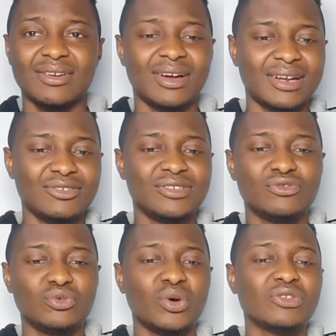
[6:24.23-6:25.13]
or I don't
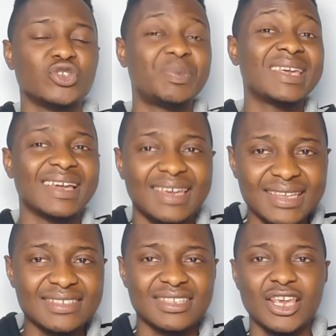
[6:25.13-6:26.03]
even know how to speak
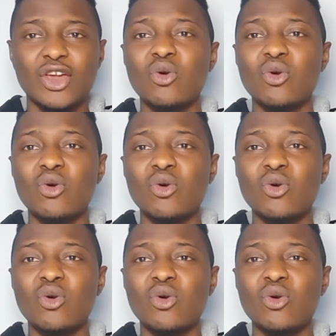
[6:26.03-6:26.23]
against